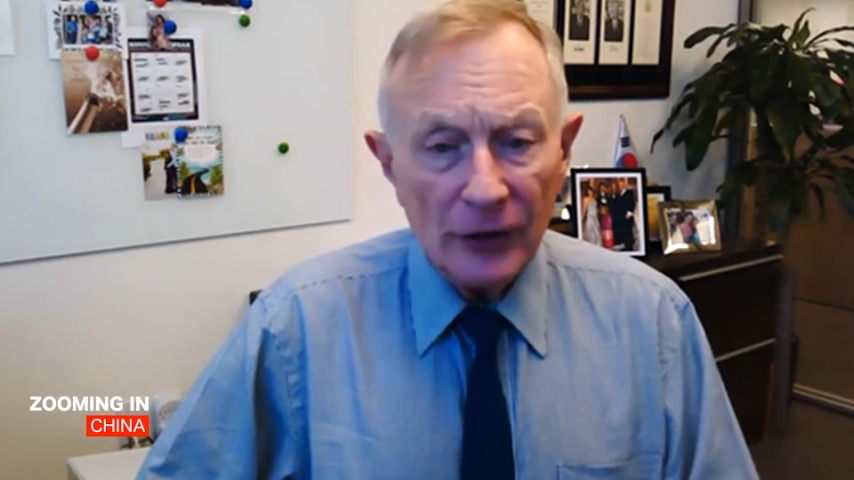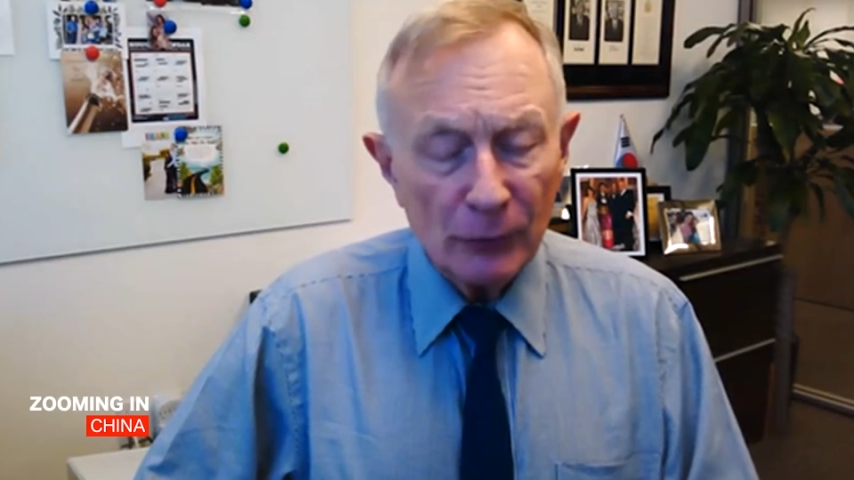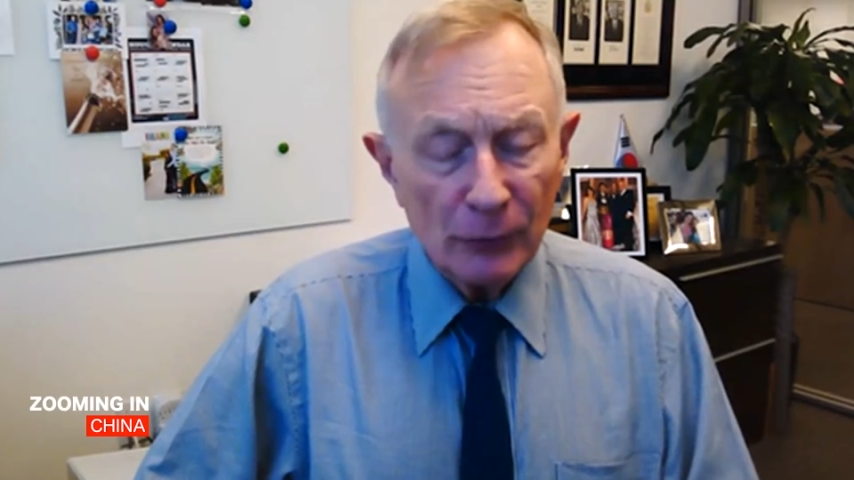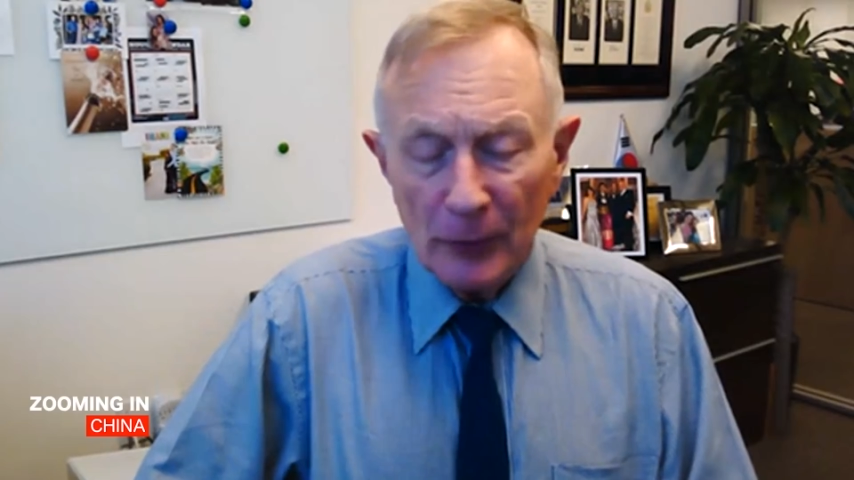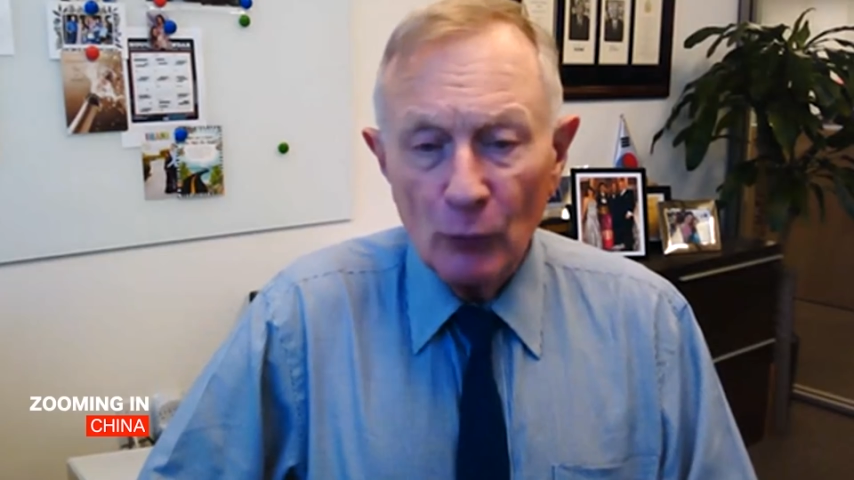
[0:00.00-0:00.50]

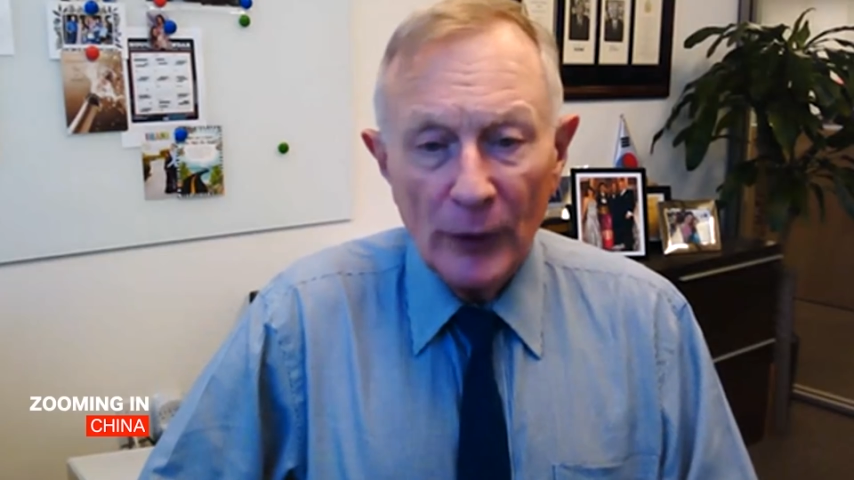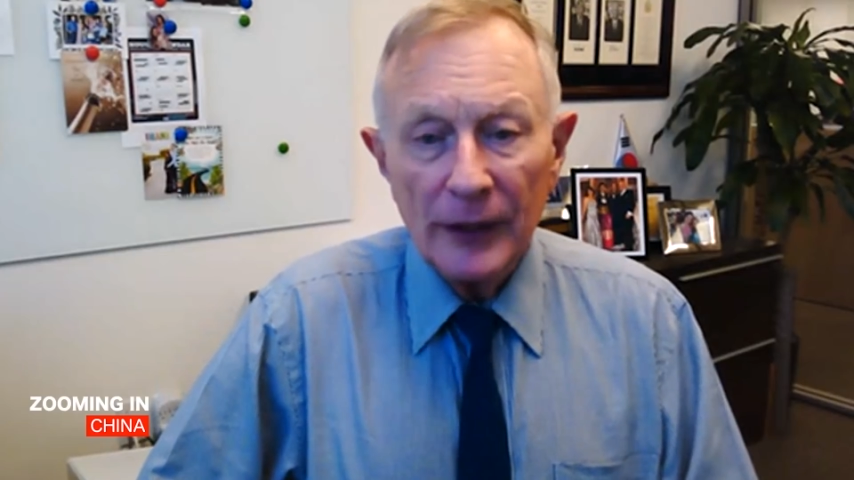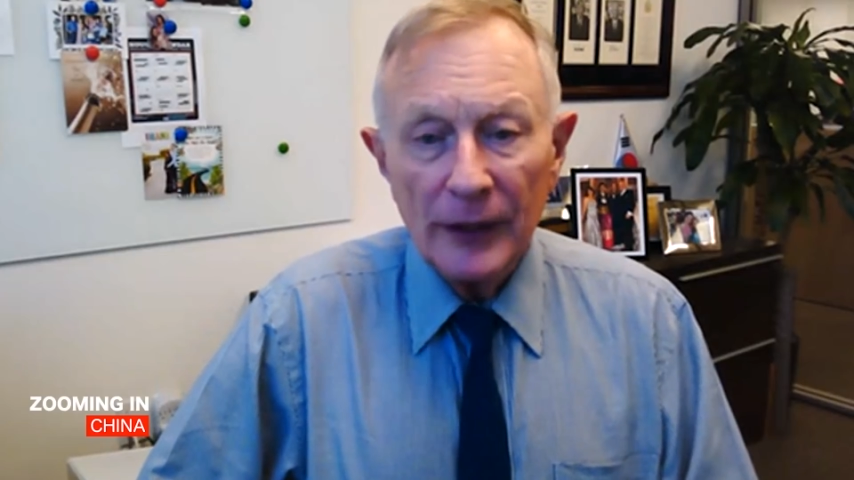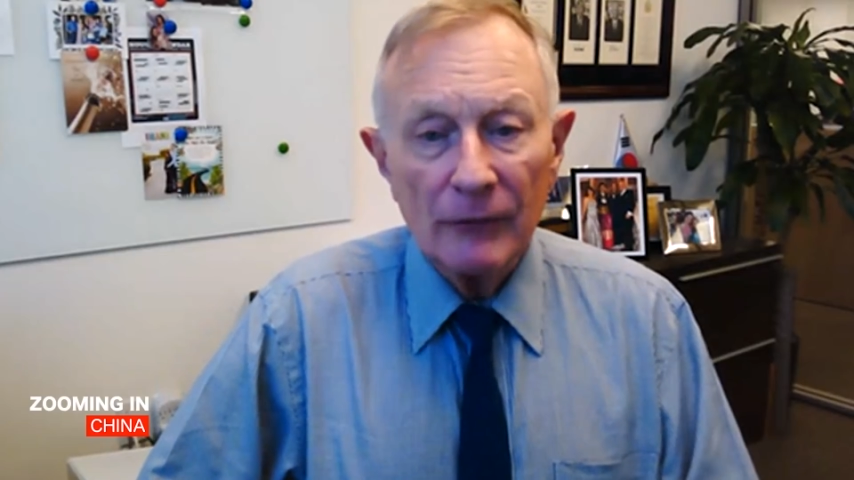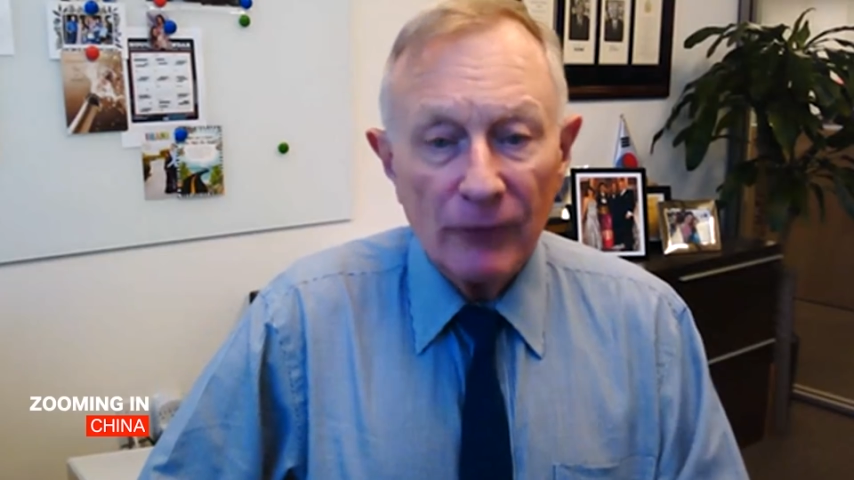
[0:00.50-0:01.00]
He has been
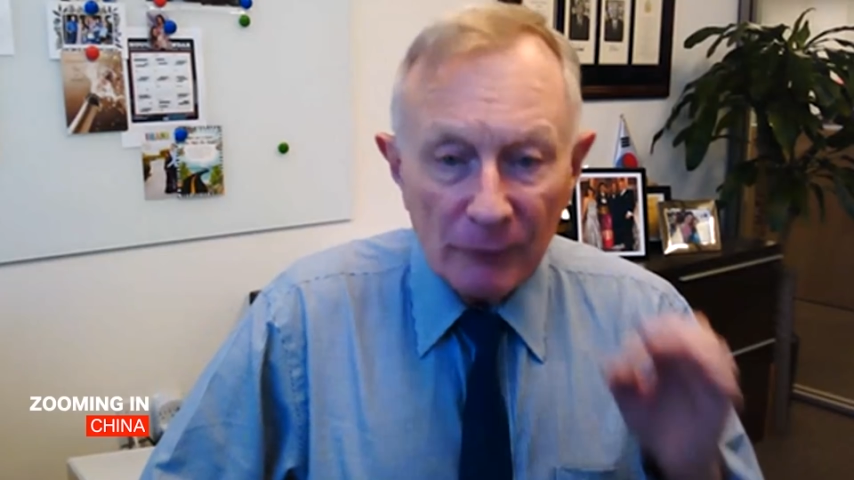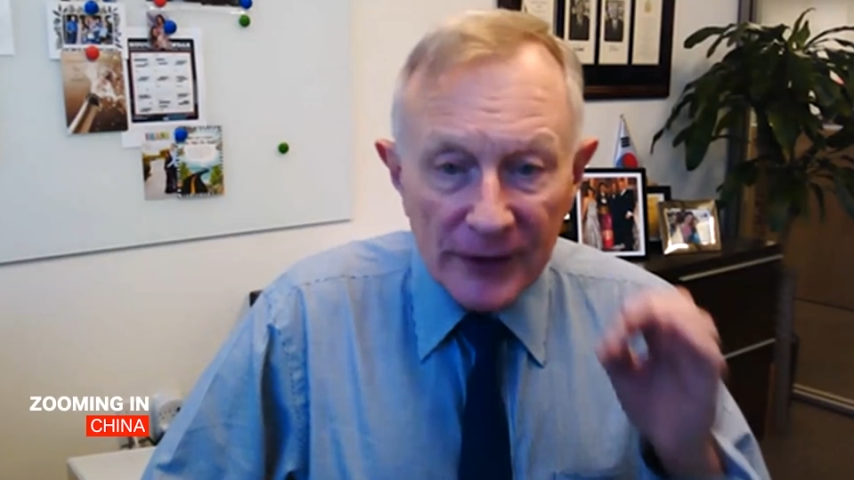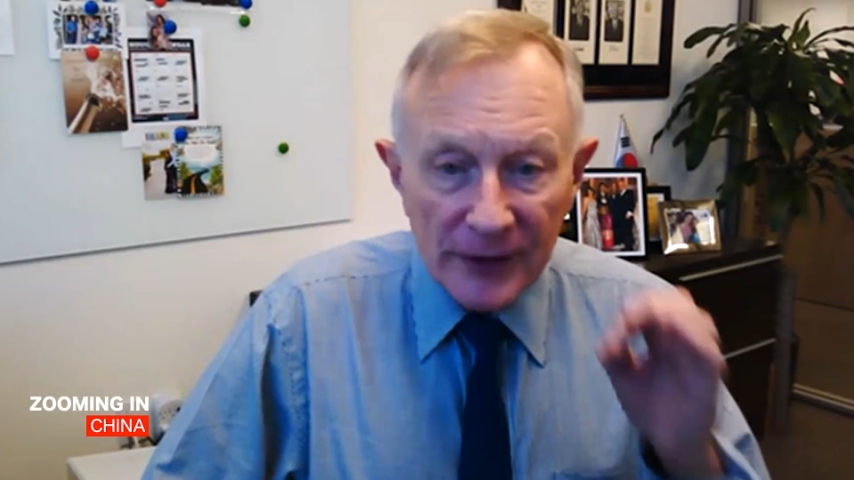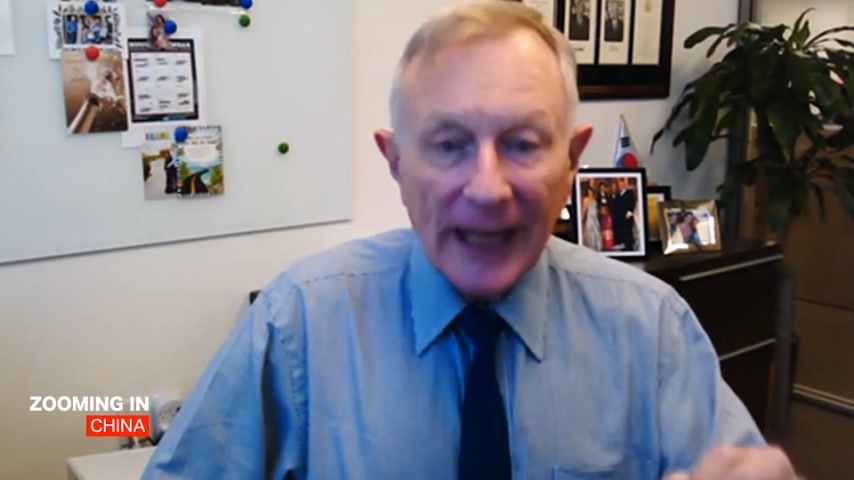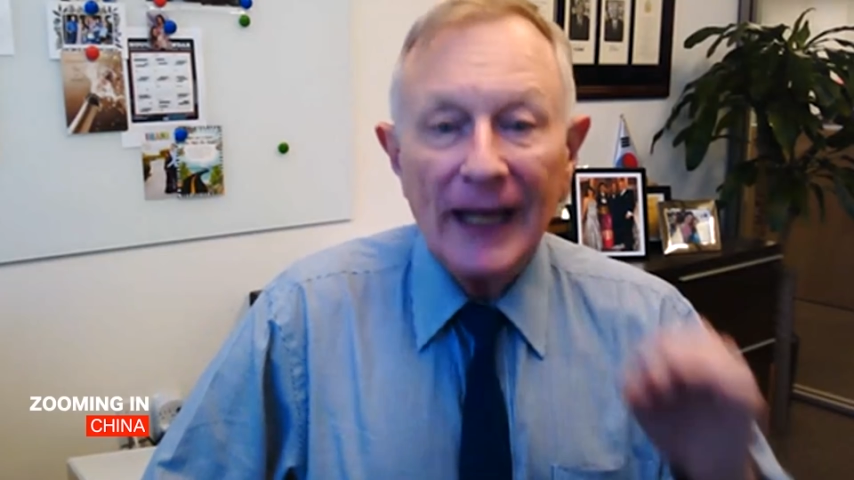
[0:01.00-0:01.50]
weak
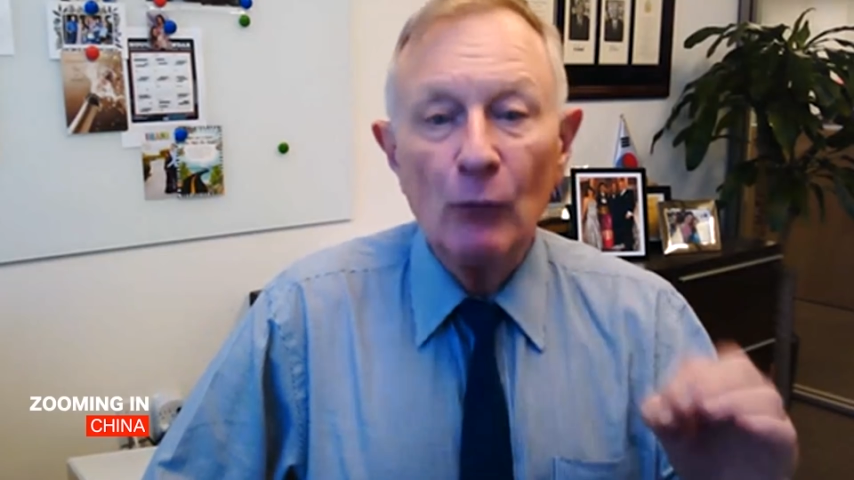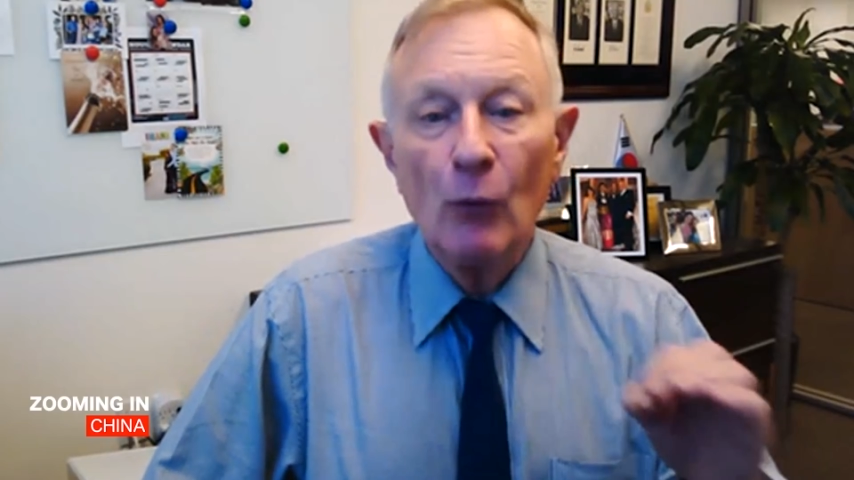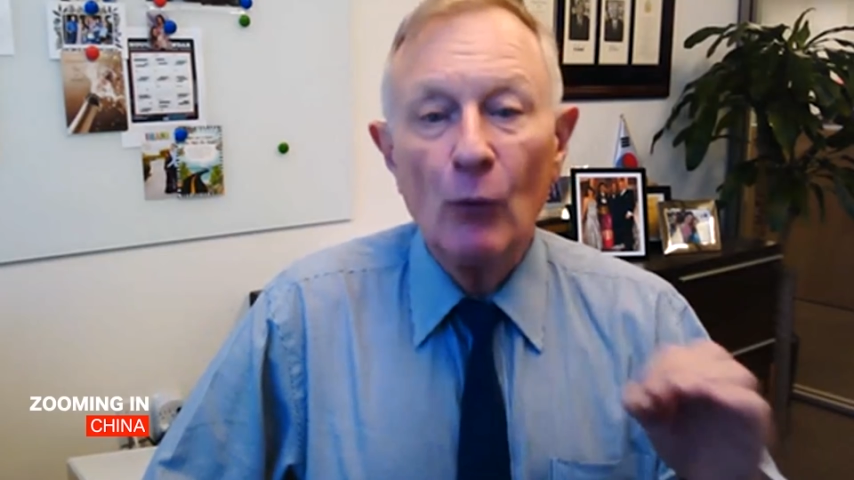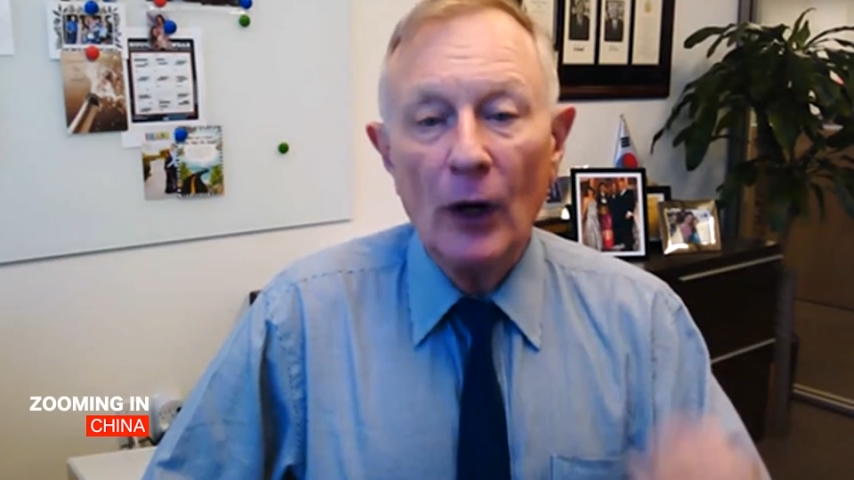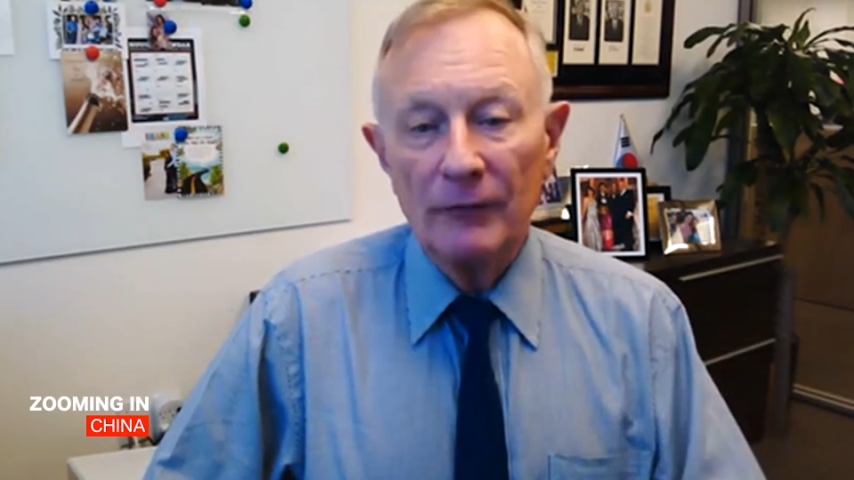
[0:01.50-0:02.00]
from
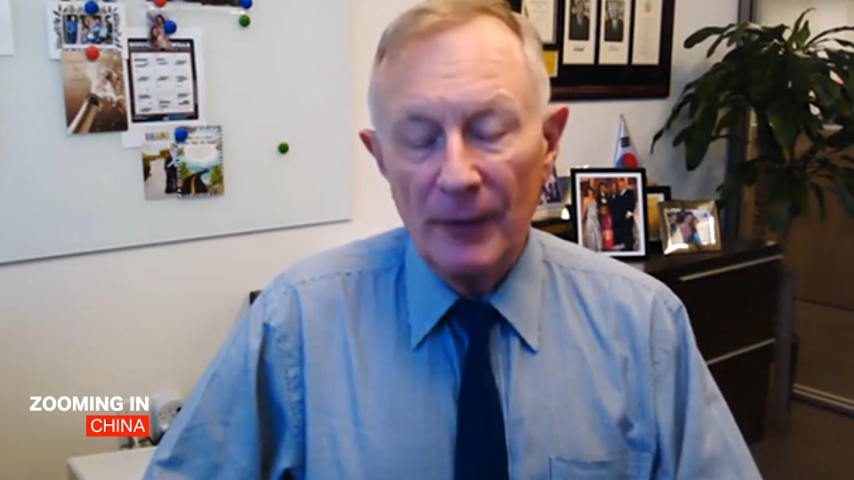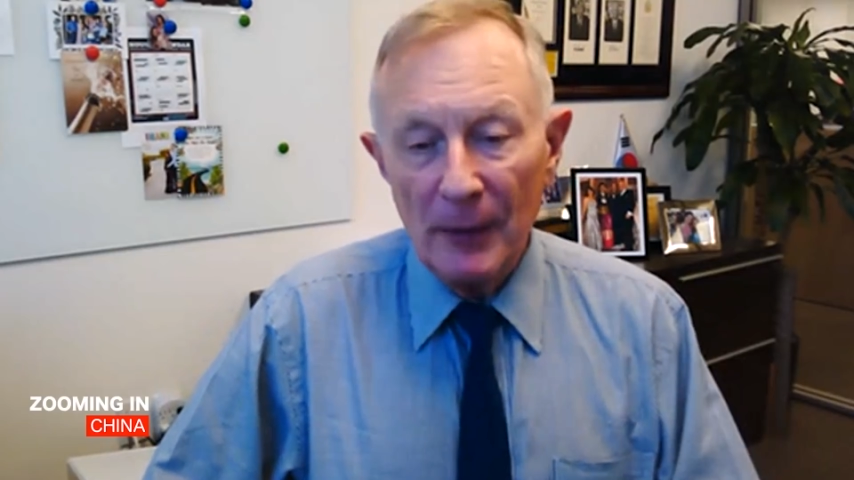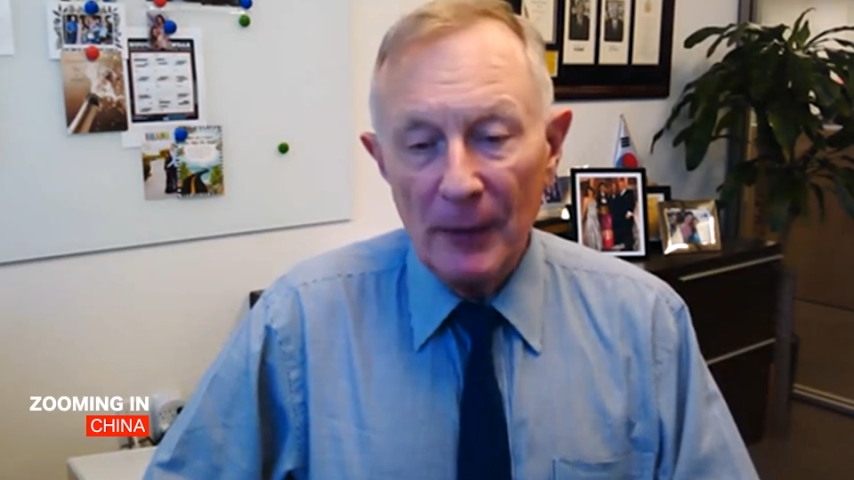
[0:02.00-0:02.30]
day one.